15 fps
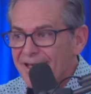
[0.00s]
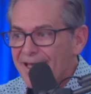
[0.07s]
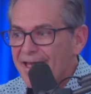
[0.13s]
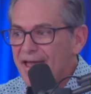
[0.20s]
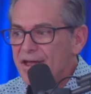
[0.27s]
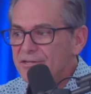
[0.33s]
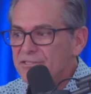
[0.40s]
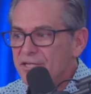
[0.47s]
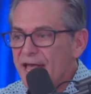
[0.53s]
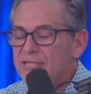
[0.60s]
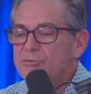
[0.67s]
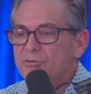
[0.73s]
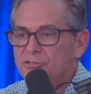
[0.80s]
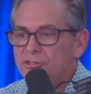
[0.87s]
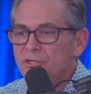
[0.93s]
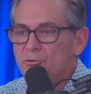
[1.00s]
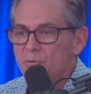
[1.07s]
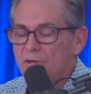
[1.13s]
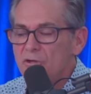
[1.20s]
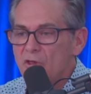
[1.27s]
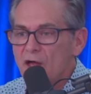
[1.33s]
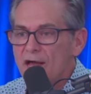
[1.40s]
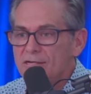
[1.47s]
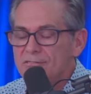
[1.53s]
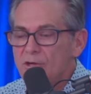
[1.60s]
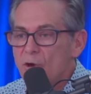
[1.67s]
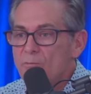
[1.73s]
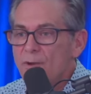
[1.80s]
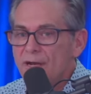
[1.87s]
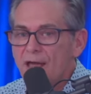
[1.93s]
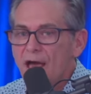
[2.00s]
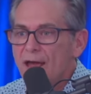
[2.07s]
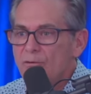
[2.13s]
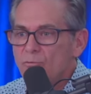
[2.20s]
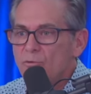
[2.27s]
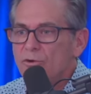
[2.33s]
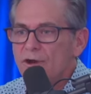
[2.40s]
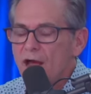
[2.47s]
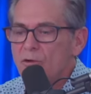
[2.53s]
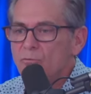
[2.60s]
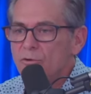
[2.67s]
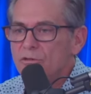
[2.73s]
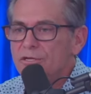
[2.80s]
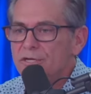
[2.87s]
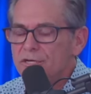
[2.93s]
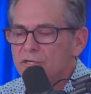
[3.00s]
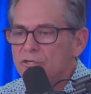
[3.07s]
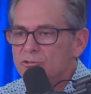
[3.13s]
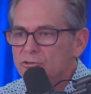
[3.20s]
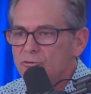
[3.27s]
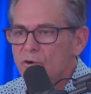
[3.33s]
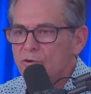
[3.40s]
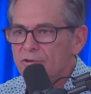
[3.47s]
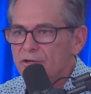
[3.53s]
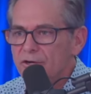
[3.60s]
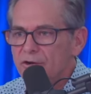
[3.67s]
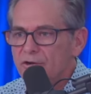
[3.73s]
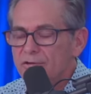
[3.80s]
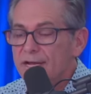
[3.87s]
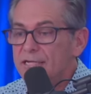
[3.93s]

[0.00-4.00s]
And that's when she realized, oh my God, we're not really in control here.